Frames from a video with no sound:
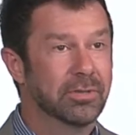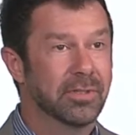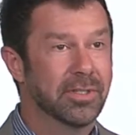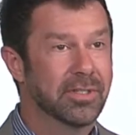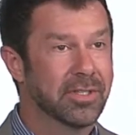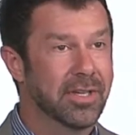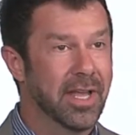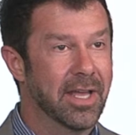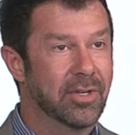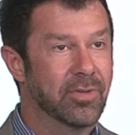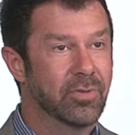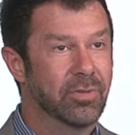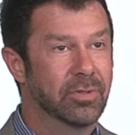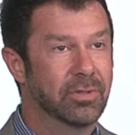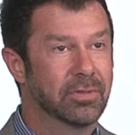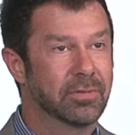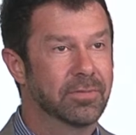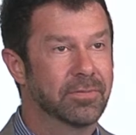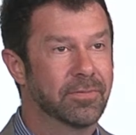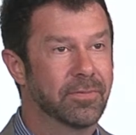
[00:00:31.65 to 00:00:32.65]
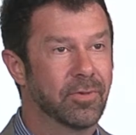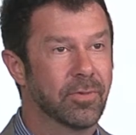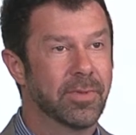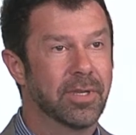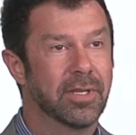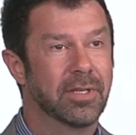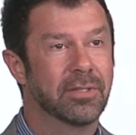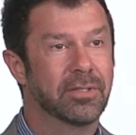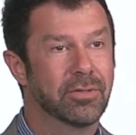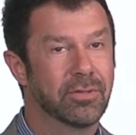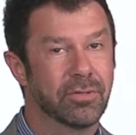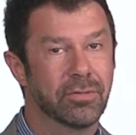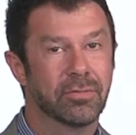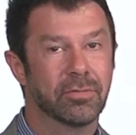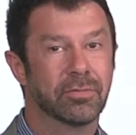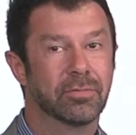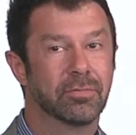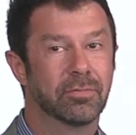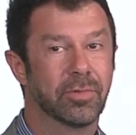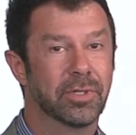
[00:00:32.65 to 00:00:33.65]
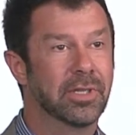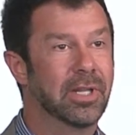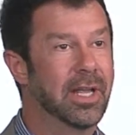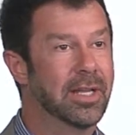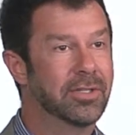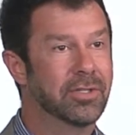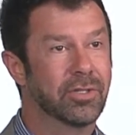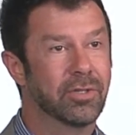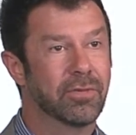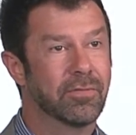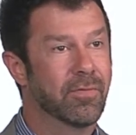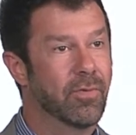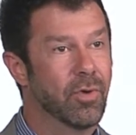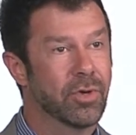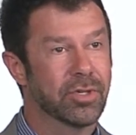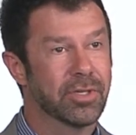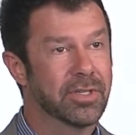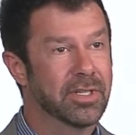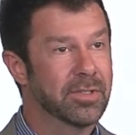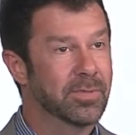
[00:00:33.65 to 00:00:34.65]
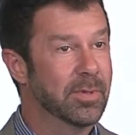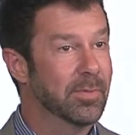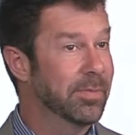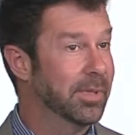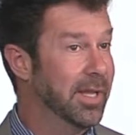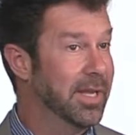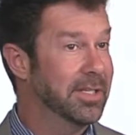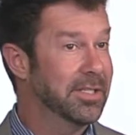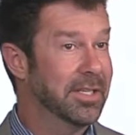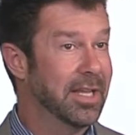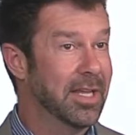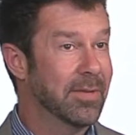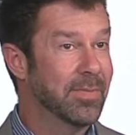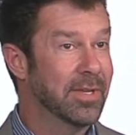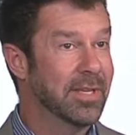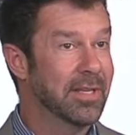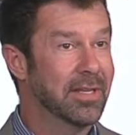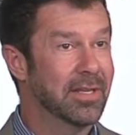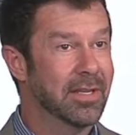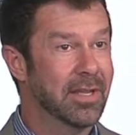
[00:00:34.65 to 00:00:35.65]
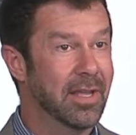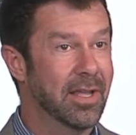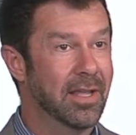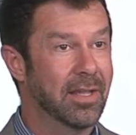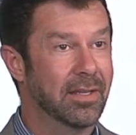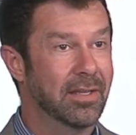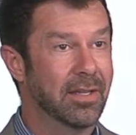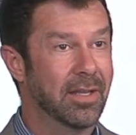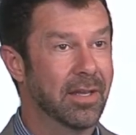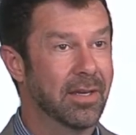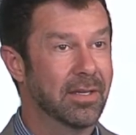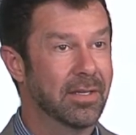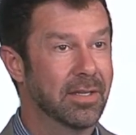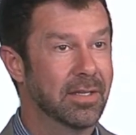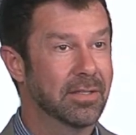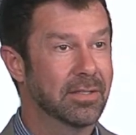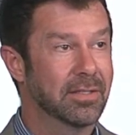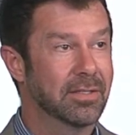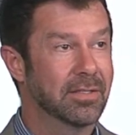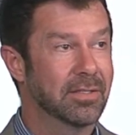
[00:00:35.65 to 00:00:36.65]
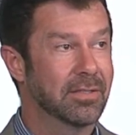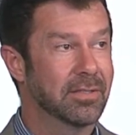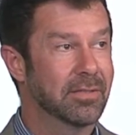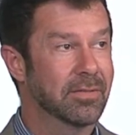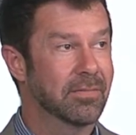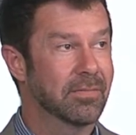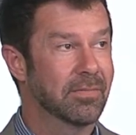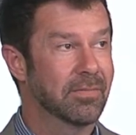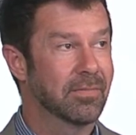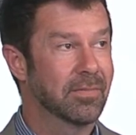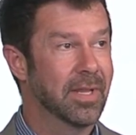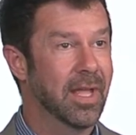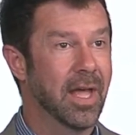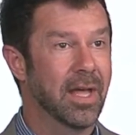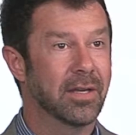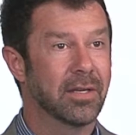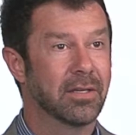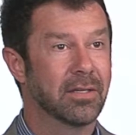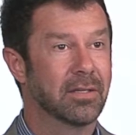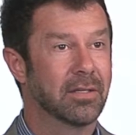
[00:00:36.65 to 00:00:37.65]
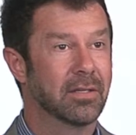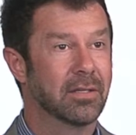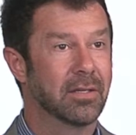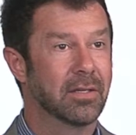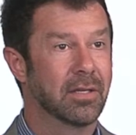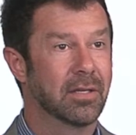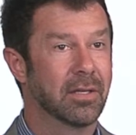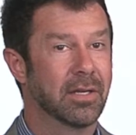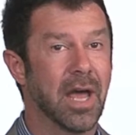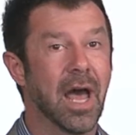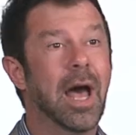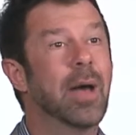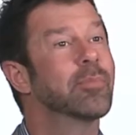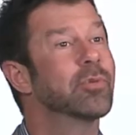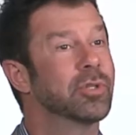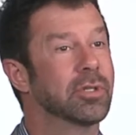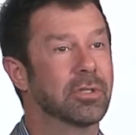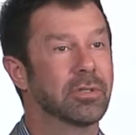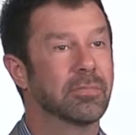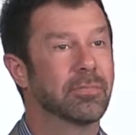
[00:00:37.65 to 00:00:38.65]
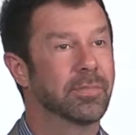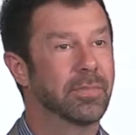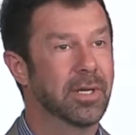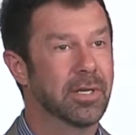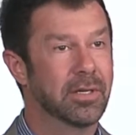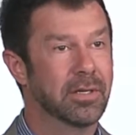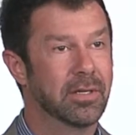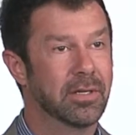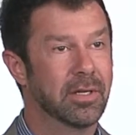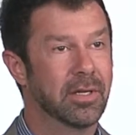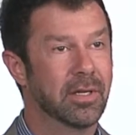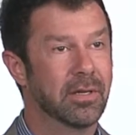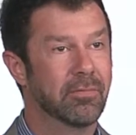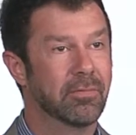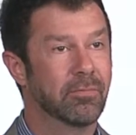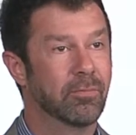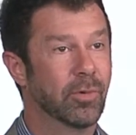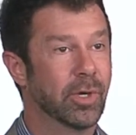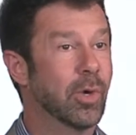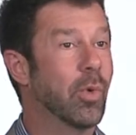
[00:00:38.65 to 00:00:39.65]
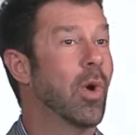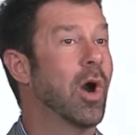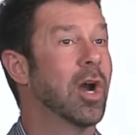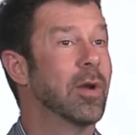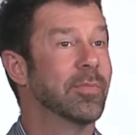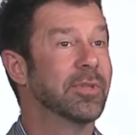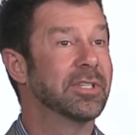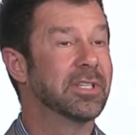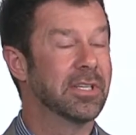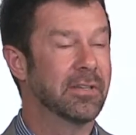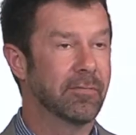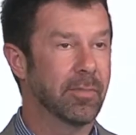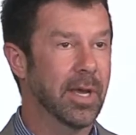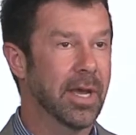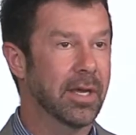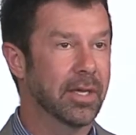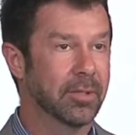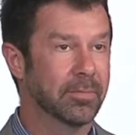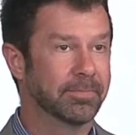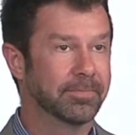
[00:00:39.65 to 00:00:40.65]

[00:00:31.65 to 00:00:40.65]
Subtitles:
It's natural for me to realize the good fortune that's been placed on me, and that it's not an option, but a requirement to give back.